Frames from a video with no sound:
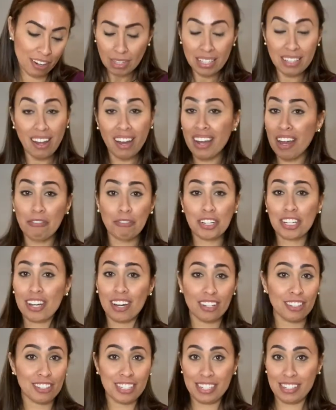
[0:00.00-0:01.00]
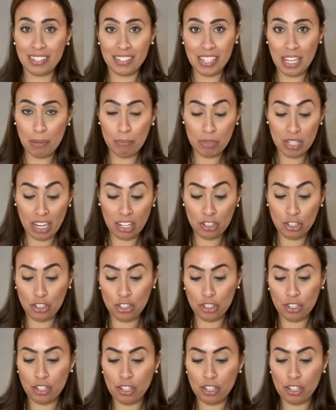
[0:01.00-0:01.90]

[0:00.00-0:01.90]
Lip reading: Not every color is the same texture.